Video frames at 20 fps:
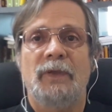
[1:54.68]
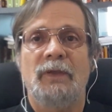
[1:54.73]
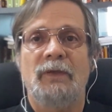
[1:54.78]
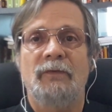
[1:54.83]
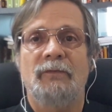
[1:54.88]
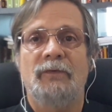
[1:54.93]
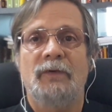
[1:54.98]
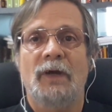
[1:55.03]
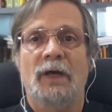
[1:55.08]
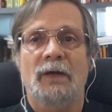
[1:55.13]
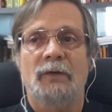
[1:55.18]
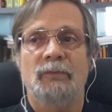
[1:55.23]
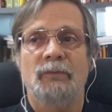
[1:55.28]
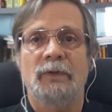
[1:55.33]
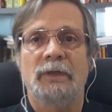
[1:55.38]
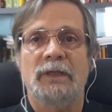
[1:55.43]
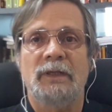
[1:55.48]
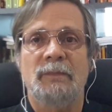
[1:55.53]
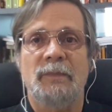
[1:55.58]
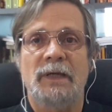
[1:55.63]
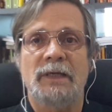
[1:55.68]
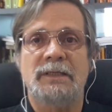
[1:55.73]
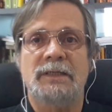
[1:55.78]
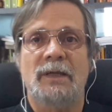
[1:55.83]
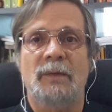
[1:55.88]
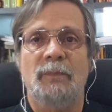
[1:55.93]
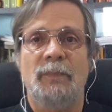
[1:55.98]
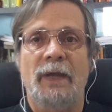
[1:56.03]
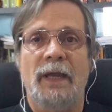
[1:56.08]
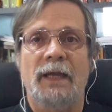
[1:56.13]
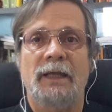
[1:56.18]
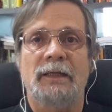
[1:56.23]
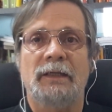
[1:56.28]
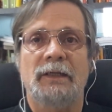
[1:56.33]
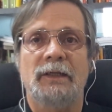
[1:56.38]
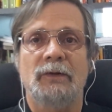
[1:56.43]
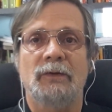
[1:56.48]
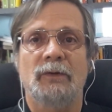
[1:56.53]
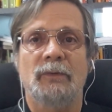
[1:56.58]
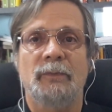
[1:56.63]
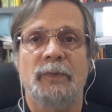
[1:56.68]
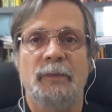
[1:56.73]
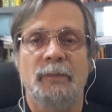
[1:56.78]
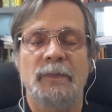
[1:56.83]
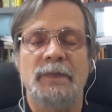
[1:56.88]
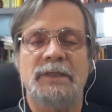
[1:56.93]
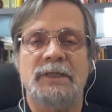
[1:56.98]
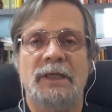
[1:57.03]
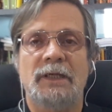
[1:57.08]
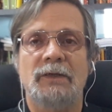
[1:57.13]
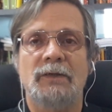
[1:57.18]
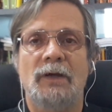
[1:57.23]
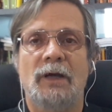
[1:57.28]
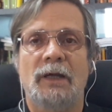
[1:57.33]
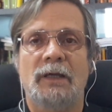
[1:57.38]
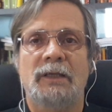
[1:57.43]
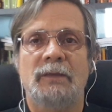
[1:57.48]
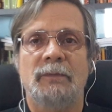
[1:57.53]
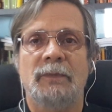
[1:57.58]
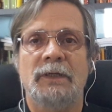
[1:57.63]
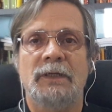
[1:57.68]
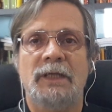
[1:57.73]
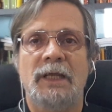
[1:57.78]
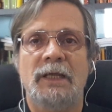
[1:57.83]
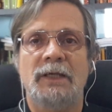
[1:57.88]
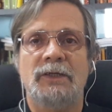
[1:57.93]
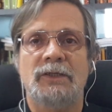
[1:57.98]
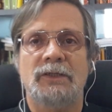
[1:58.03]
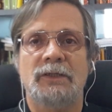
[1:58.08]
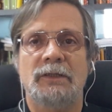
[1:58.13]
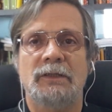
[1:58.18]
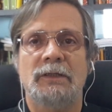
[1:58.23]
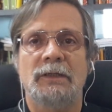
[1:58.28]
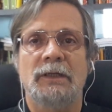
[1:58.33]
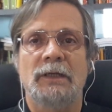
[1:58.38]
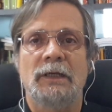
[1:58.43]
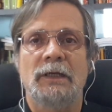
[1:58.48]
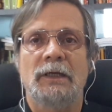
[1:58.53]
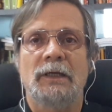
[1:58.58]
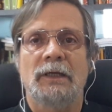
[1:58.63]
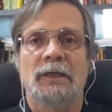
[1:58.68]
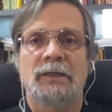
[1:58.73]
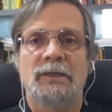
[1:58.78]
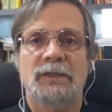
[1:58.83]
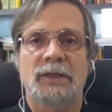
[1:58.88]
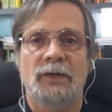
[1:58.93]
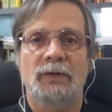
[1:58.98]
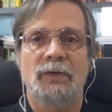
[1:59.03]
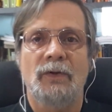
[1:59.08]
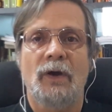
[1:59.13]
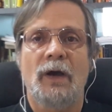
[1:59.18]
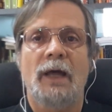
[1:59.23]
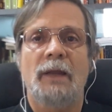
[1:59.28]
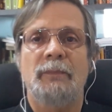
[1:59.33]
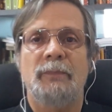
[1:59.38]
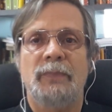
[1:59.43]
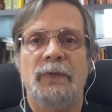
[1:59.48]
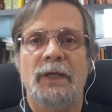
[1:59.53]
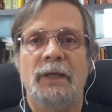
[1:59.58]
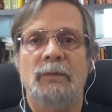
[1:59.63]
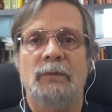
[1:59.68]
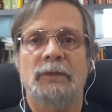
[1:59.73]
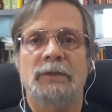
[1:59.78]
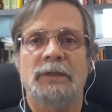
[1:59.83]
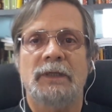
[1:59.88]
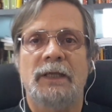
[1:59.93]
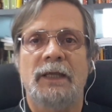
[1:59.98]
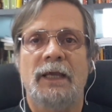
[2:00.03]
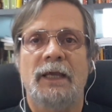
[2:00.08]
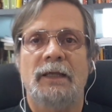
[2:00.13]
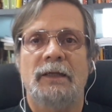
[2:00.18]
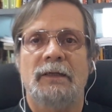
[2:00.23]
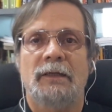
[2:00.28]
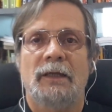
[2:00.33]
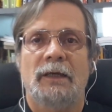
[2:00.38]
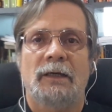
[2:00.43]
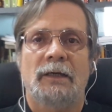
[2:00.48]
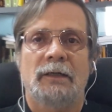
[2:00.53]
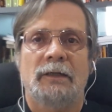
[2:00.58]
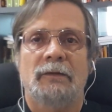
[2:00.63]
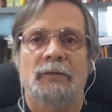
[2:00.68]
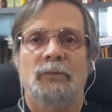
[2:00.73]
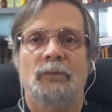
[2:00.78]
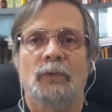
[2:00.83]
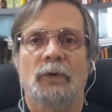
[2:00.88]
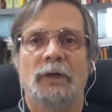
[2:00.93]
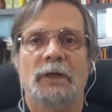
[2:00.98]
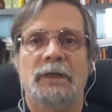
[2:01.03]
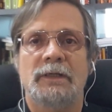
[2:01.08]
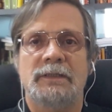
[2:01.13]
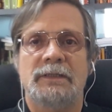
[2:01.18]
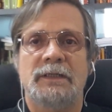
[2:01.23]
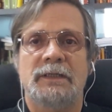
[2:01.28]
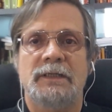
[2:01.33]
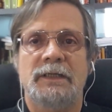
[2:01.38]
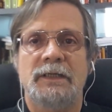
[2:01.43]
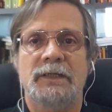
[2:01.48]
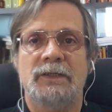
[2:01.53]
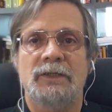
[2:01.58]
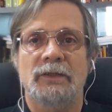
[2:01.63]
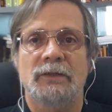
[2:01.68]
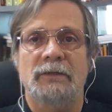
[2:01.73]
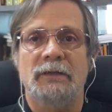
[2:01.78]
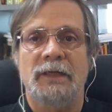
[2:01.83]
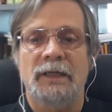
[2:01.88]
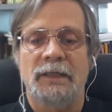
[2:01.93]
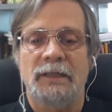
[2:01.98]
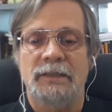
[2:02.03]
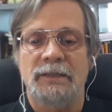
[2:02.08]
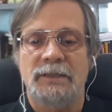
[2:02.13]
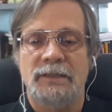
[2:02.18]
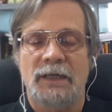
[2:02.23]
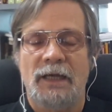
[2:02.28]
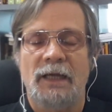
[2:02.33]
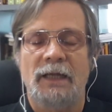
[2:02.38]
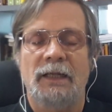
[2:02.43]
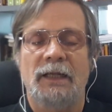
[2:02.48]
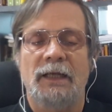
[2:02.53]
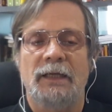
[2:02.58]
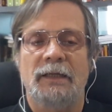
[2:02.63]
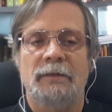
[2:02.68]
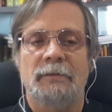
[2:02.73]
You've got to really mess up badly or be missing documentation to not be able to get work as a teacher in Thailand.